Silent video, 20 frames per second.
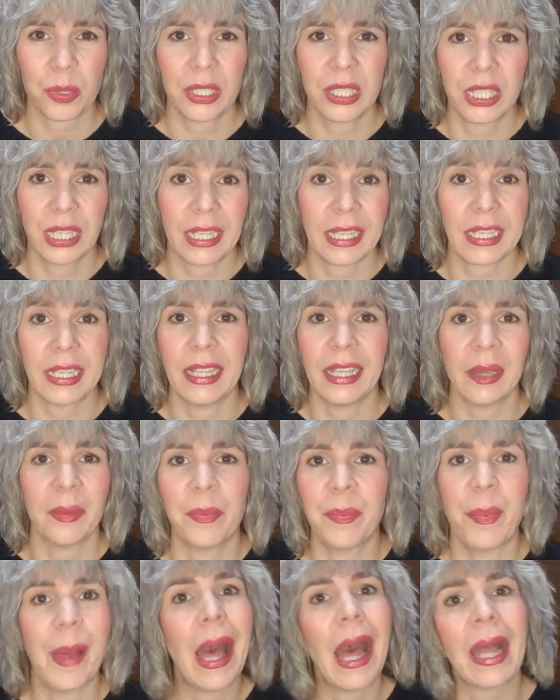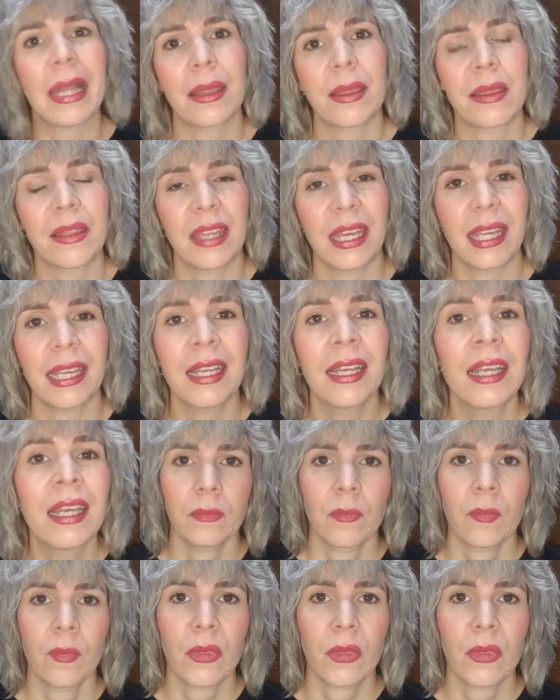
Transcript: particularly a bad thing.